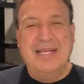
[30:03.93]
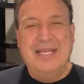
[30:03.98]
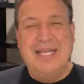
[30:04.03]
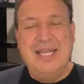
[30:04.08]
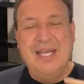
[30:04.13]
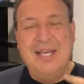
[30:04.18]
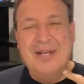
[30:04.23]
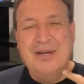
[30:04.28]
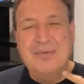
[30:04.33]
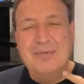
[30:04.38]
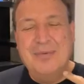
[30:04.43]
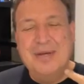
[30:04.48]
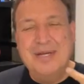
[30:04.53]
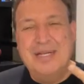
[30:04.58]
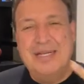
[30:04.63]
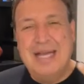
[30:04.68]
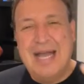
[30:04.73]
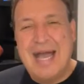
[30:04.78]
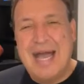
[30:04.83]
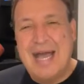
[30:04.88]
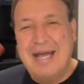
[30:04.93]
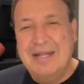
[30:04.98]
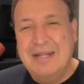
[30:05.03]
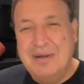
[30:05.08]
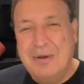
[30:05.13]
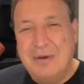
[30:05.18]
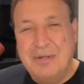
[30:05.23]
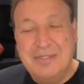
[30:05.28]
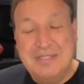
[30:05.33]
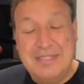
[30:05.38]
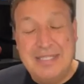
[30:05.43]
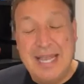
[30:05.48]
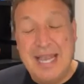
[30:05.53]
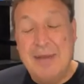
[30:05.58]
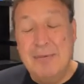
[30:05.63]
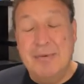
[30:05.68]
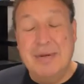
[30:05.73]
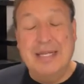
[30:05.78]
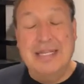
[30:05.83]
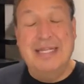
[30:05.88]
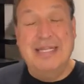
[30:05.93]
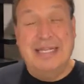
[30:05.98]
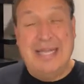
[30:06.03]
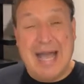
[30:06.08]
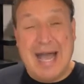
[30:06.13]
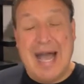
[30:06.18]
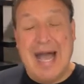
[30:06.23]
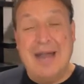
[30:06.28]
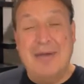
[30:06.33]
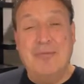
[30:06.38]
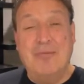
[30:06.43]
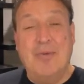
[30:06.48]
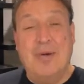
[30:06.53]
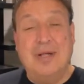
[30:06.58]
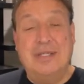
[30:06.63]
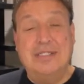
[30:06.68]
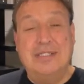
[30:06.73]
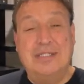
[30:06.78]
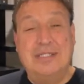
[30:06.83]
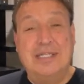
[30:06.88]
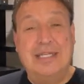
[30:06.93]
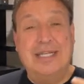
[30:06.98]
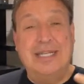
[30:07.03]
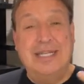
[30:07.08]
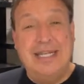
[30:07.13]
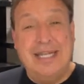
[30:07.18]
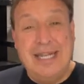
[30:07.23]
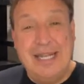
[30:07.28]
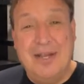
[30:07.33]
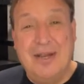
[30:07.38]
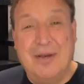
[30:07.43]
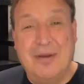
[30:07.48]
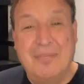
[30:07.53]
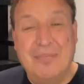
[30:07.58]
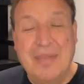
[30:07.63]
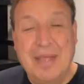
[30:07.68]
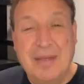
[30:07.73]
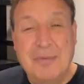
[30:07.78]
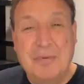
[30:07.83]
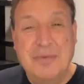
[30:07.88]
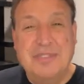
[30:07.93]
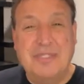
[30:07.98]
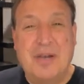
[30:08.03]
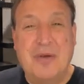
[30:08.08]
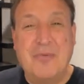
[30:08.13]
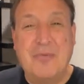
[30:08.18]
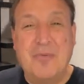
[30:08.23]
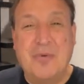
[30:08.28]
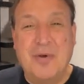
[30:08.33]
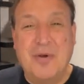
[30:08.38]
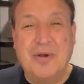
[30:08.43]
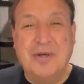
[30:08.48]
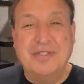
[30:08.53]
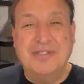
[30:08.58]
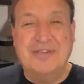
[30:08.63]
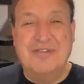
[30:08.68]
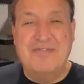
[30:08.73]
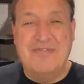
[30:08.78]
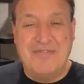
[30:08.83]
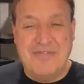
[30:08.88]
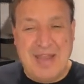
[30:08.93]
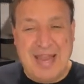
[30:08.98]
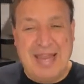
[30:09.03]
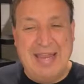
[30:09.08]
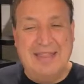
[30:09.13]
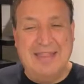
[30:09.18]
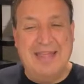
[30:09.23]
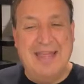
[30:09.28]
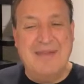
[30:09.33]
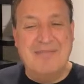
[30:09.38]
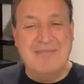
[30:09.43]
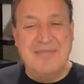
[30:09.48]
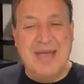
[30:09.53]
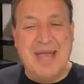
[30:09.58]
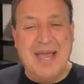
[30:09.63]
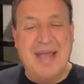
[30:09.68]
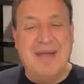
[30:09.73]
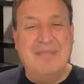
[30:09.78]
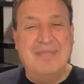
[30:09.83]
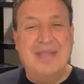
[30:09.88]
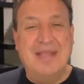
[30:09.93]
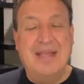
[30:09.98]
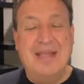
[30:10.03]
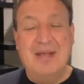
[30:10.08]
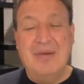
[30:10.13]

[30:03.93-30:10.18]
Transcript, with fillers: Hear what God, or say what God wants to hear which are words of faith. Amen.